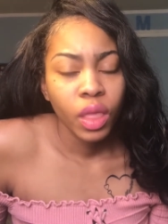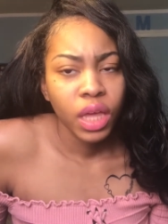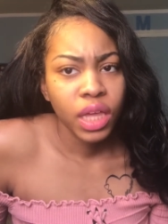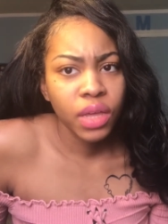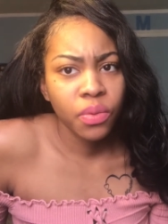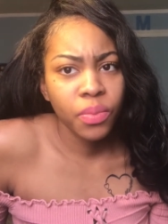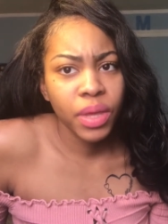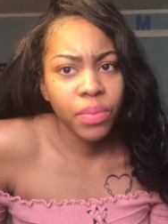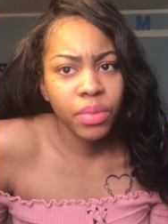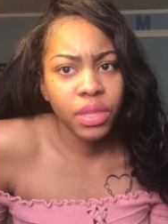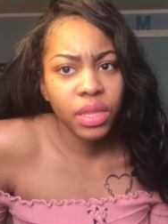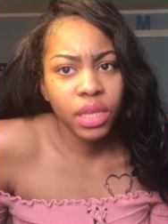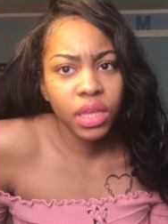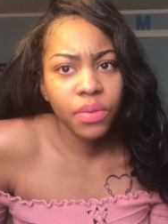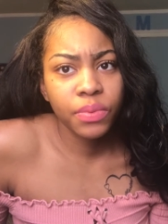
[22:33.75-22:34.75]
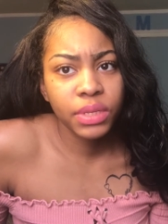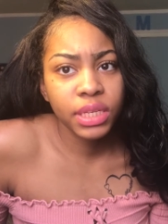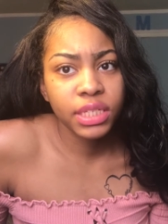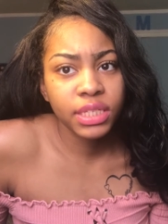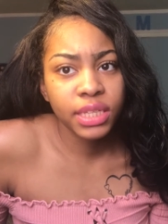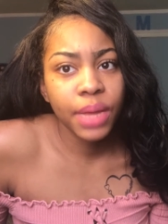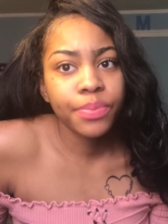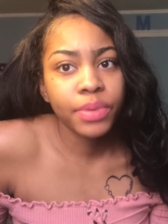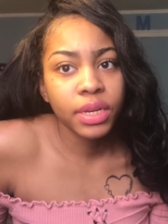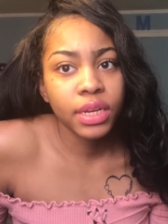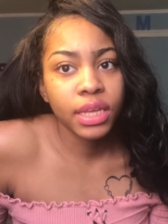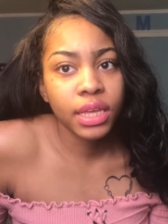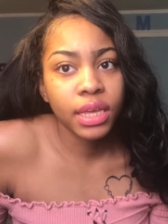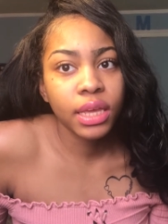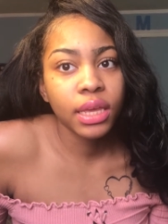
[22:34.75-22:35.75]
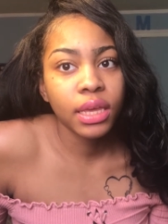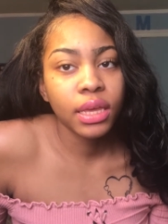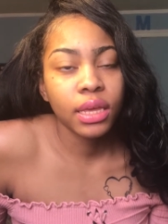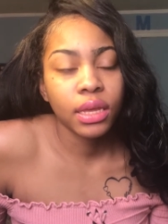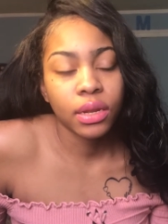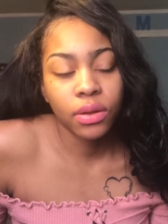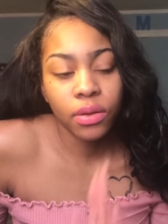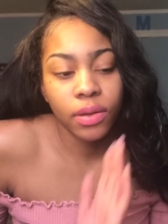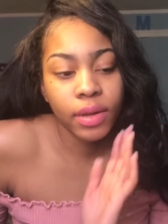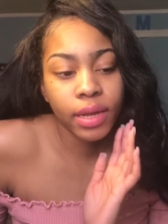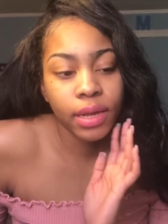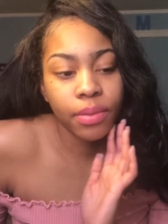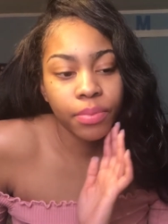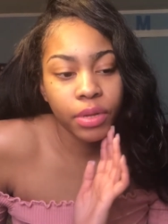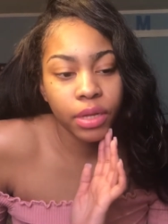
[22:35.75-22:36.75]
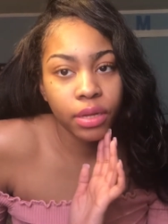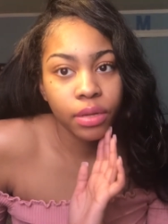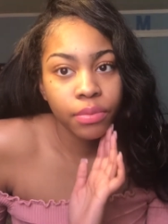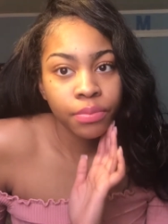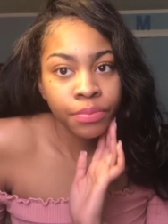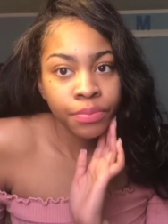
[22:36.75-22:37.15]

He made me think he was accepting the kid and all that, but